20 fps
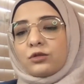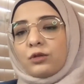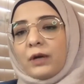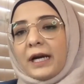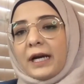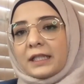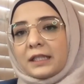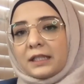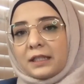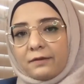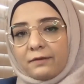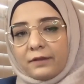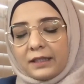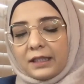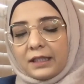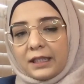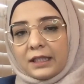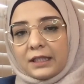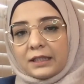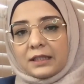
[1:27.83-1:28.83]
to
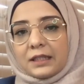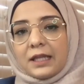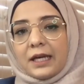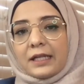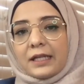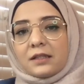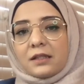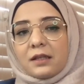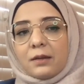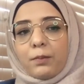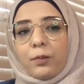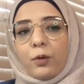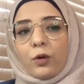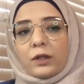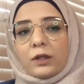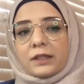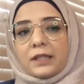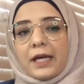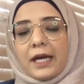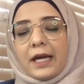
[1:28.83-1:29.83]
activities that
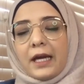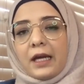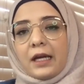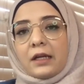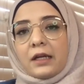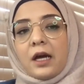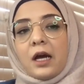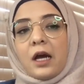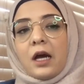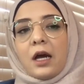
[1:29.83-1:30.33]
support an